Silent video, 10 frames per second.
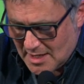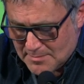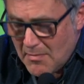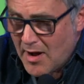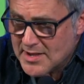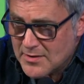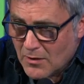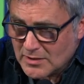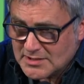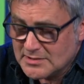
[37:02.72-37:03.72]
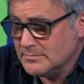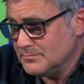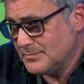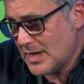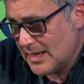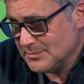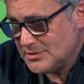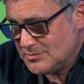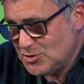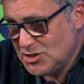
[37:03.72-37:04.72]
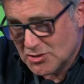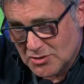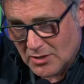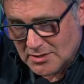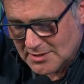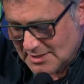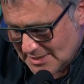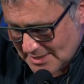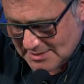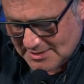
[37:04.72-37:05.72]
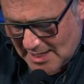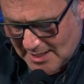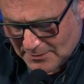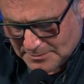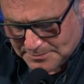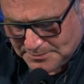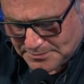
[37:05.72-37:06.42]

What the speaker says: and might not, and perhaps should not, entail.